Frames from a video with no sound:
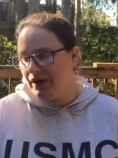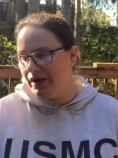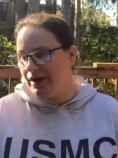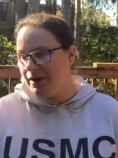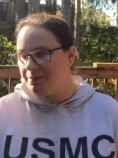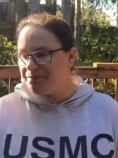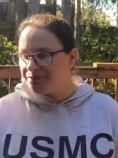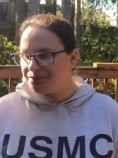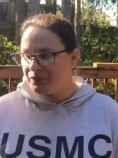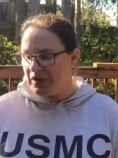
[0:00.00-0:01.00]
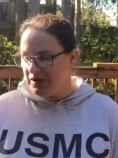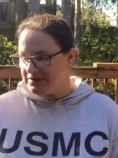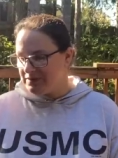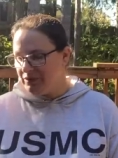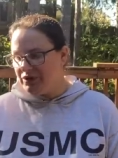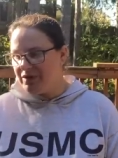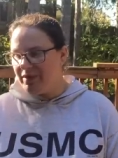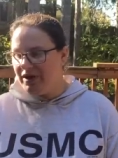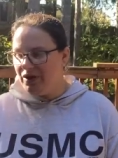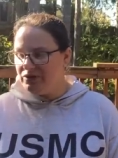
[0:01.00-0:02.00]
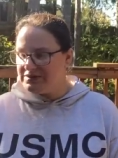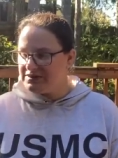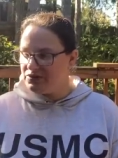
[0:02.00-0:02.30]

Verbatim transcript: Um, so I'm gonna look at my notes